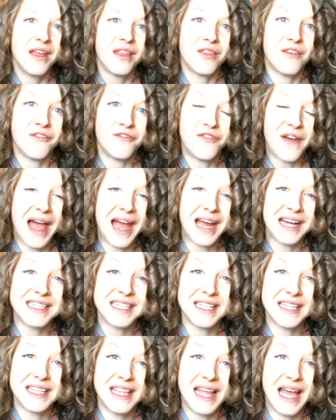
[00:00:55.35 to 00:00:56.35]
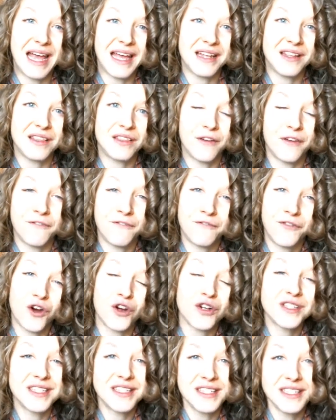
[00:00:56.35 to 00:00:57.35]
the fact that the
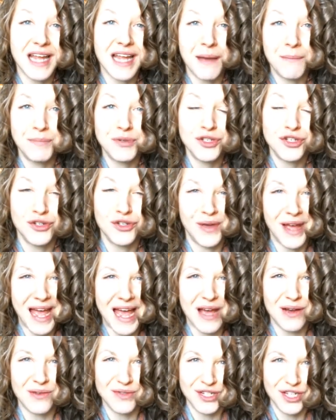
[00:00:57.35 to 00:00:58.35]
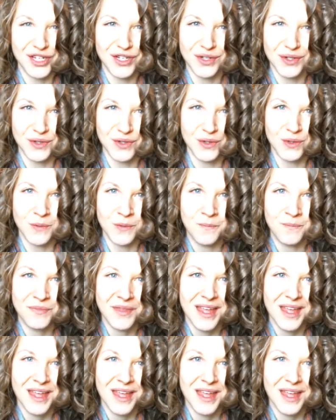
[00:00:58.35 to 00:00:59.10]
first step to how to